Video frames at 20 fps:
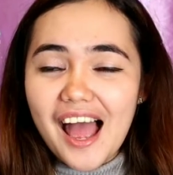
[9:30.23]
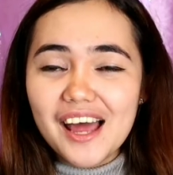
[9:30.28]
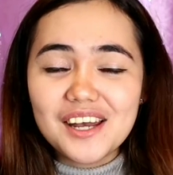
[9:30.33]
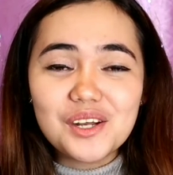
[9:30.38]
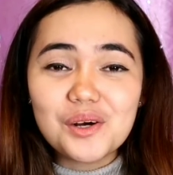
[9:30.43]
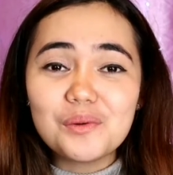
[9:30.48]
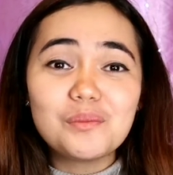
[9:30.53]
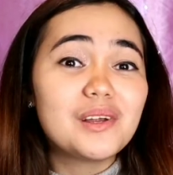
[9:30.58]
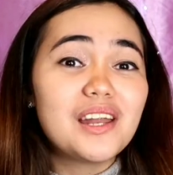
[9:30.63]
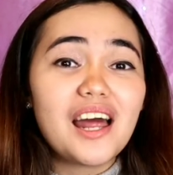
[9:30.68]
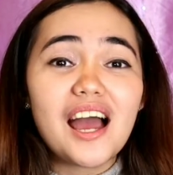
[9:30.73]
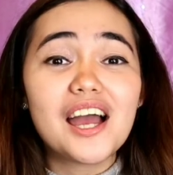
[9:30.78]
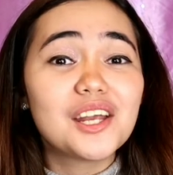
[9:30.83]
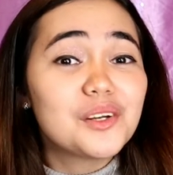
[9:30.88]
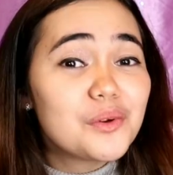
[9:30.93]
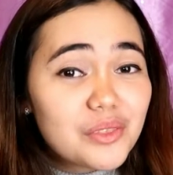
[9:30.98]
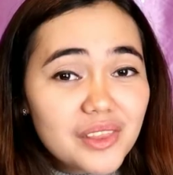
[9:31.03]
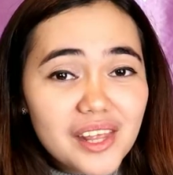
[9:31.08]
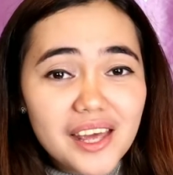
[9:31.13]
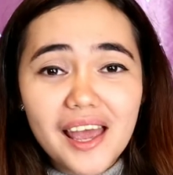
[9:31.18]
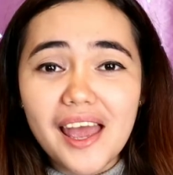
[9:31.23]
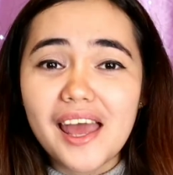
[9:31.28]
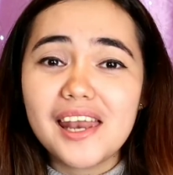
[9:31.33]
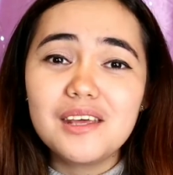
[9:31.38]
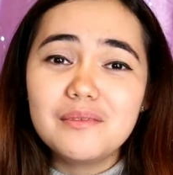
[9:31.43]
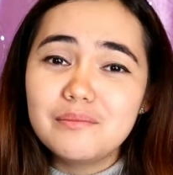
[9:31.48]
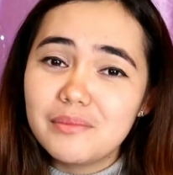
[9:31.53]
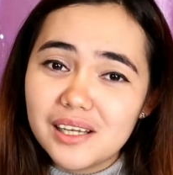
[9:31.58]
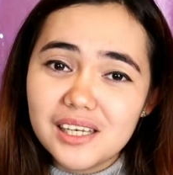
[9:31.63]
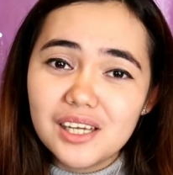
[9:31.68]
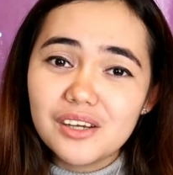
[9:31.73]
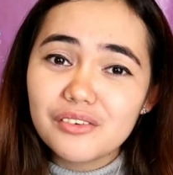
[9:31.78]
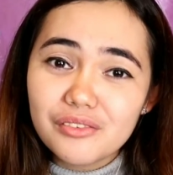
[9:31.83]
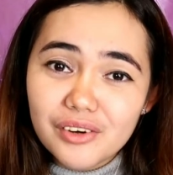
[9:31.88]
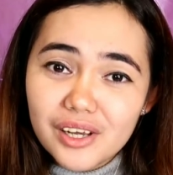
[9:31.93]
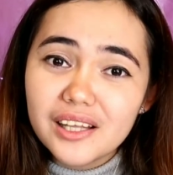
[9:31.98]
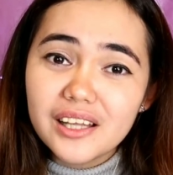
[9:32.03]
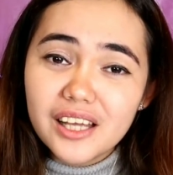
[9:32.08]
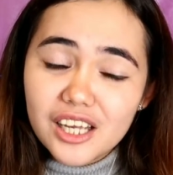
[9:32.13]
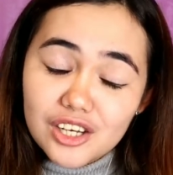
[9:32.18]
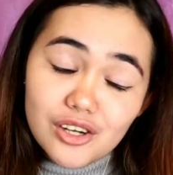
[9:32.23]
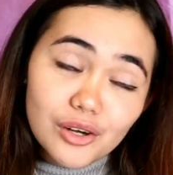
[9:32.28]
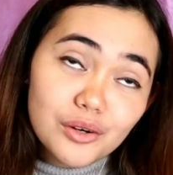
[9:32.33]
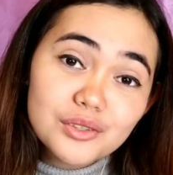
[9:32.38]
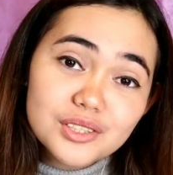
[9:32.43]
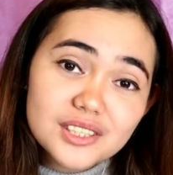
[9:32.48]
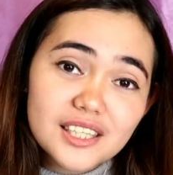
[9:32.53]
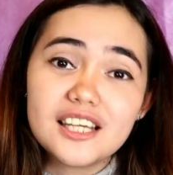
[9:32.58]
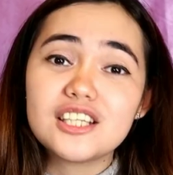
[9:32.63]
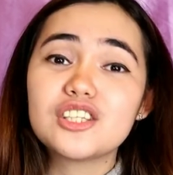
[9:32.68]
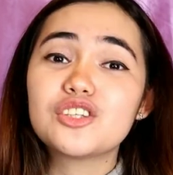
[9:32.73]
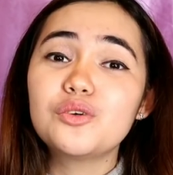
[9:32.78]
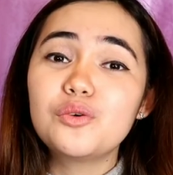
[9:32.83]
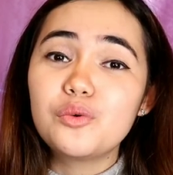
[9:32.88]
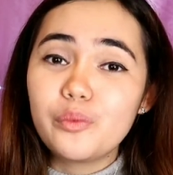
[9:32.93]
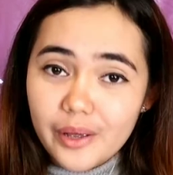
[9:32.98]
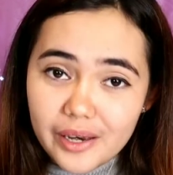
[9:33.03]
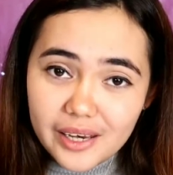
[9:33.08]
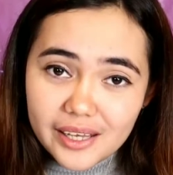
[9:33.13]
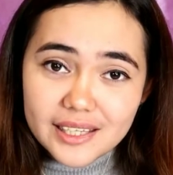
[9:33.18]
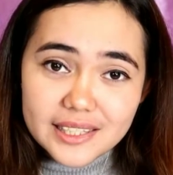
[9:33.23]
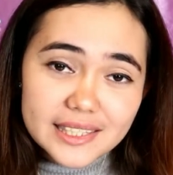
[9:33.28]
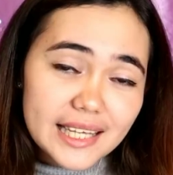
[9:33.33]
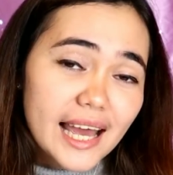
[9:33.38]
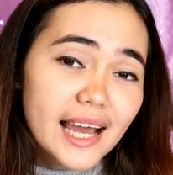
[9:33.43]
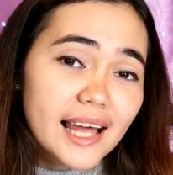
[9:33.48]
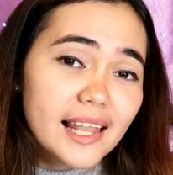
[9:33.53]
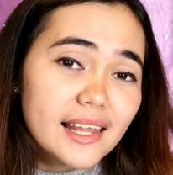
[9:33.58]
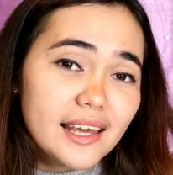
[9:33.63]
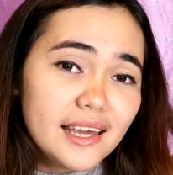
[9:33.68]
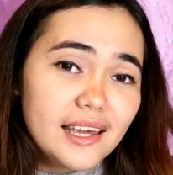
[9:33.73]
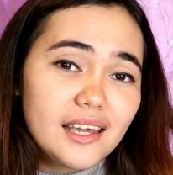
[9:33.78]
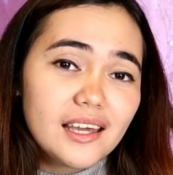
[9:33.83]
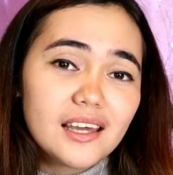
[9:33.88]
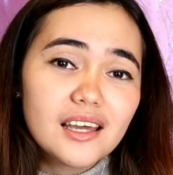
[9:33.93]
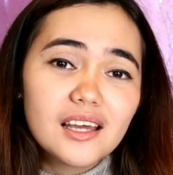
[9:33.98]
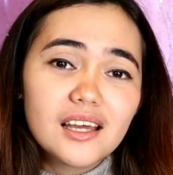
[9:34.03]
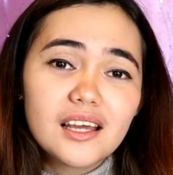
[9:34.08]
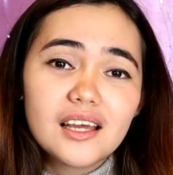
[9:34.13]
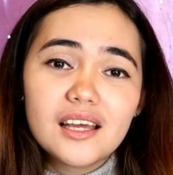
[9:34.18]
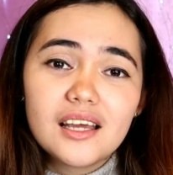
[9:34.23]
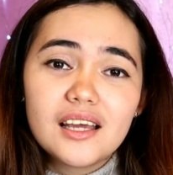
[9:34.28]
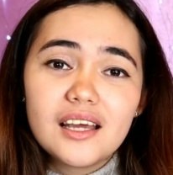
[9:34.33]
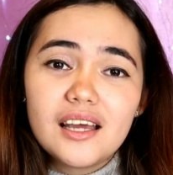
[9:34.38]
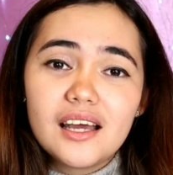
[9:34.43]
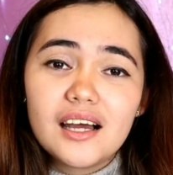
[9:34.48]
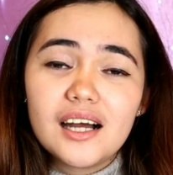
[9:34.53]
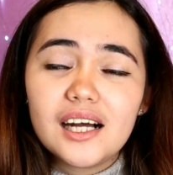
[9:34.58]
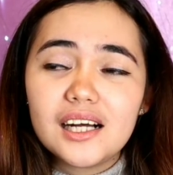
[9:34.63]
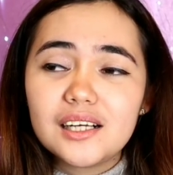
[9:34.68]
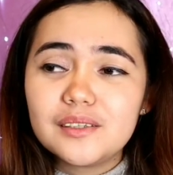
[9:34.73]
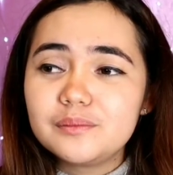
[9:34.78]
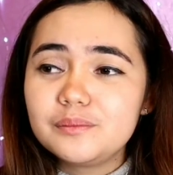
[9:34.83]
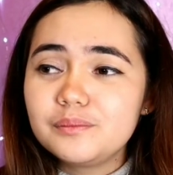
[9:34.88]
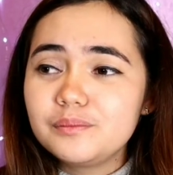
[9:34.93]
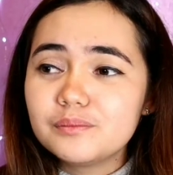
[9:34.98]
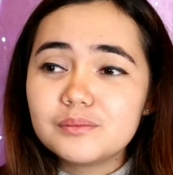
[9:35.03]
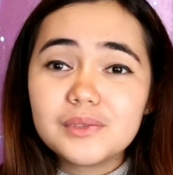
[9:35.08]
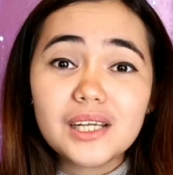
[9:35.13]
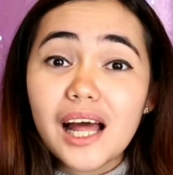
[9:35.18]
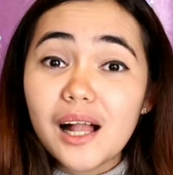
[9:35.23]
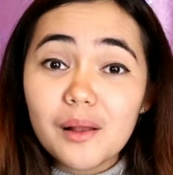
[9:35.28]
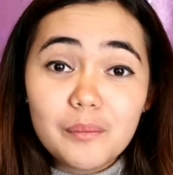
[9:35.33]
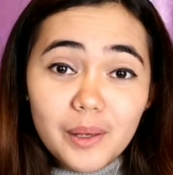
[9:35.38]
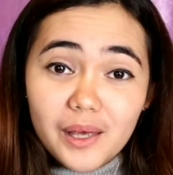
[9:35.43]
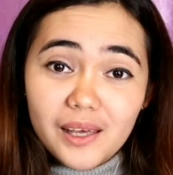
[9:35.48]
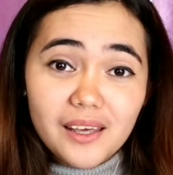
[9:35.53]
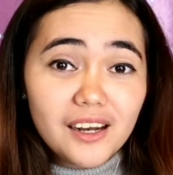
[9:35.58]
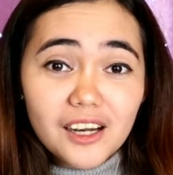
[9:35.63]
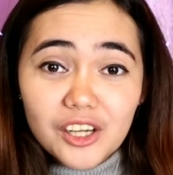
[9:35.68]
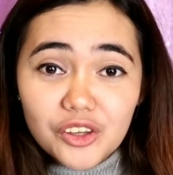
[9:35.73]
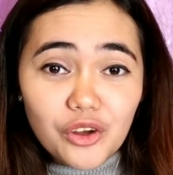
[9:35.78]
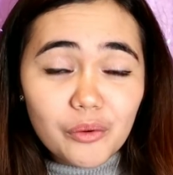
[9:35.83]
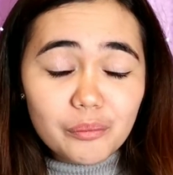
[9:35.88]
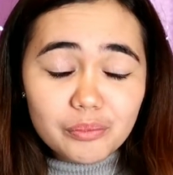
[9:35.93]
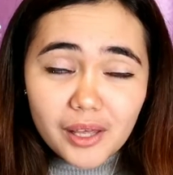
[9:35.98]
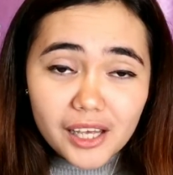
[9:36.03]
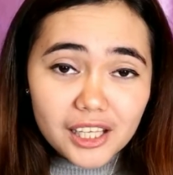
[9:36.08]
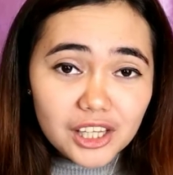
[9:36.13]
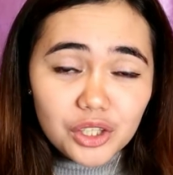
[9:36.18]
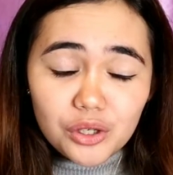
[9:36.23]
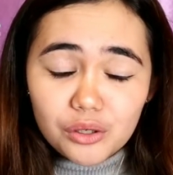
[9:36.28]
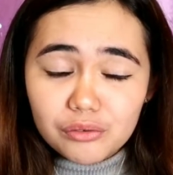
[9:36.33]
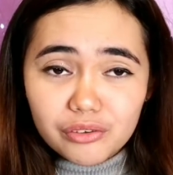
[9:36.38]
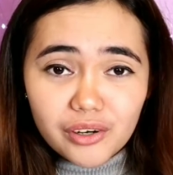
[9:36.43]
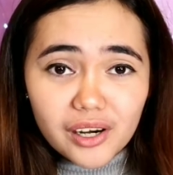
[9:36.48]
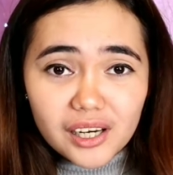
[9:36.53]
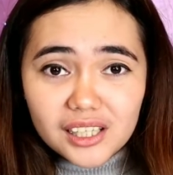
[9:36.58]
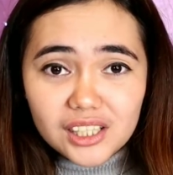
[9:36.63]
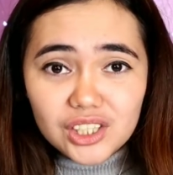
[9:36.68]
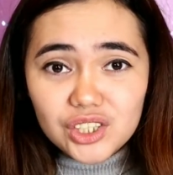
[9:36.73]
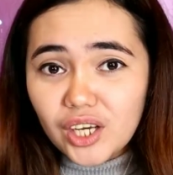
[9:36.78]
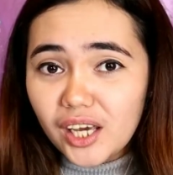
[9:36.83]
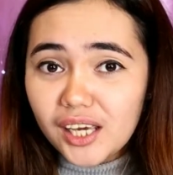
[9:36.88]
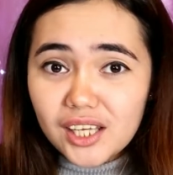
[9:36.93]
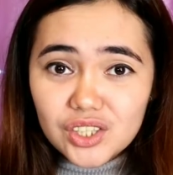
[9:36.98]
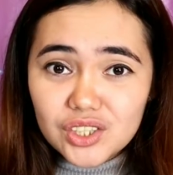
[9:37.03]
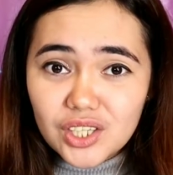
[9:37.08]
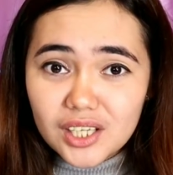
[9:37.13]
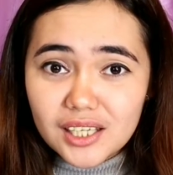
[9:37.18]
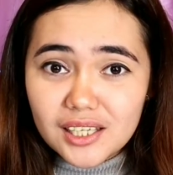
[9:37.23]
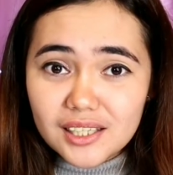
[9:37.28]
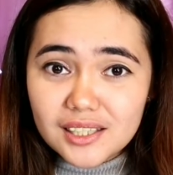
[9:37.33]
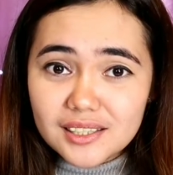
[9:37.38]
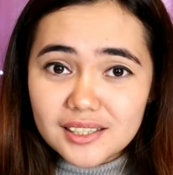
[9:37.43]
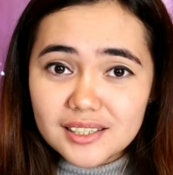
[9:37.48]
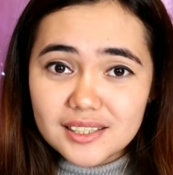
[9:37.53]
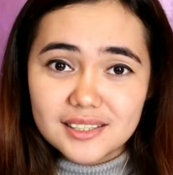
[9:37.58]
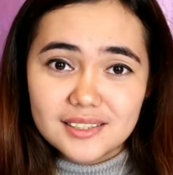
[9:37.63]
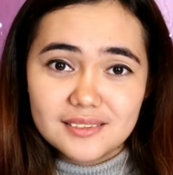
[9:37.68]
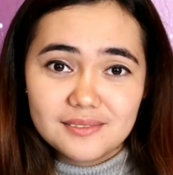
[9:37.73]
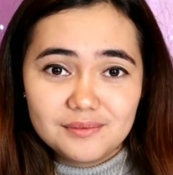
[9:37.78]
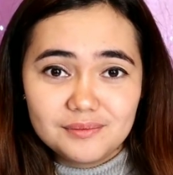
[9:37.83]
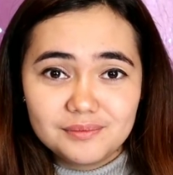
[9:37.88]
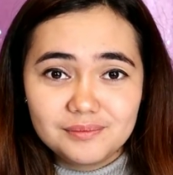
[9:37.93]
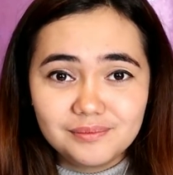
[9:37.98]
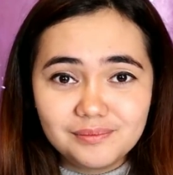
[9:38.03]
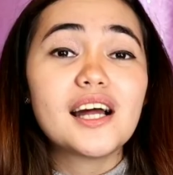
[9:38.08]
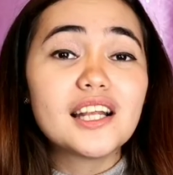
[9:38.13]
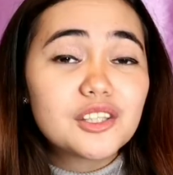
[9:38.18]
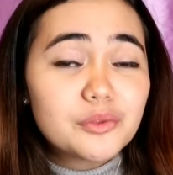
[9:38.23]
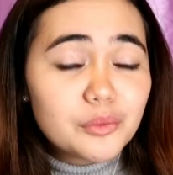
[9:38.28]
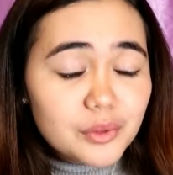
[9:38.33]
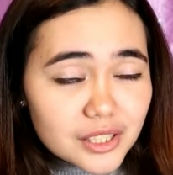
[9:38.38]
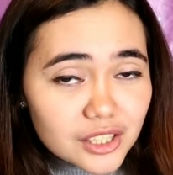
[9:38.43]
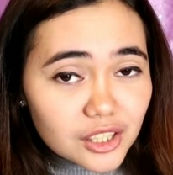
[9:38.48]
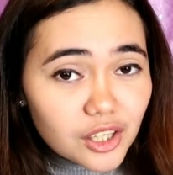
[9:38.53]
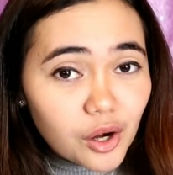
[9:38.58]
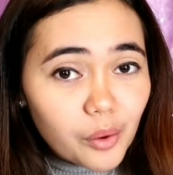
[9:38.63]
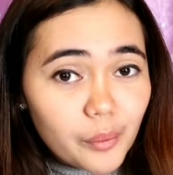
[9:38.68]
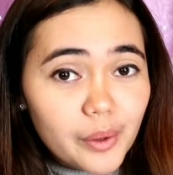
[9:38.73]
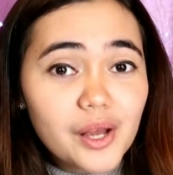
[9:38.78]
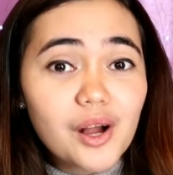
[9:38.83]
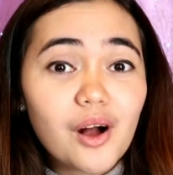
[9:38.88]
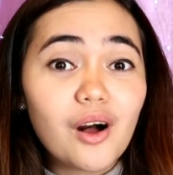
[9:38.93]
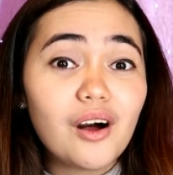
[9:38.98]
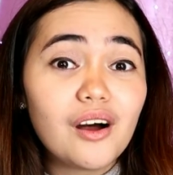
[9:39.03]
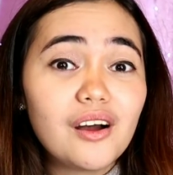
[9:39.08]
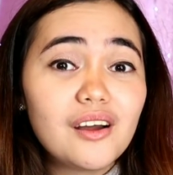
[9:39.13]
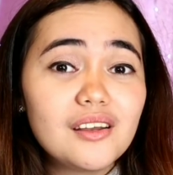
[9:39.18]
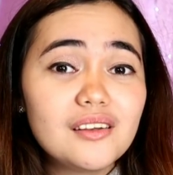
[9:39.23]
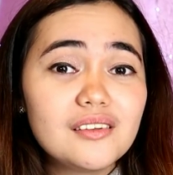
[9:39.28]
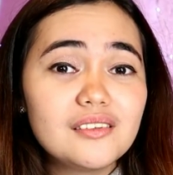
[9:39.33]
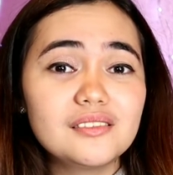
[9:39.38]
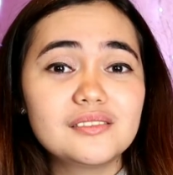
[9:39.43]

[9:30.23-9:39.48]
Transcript: I don't think anybody really knows as to when exactly. But I'll be here to update you for any changes. That's what's going on.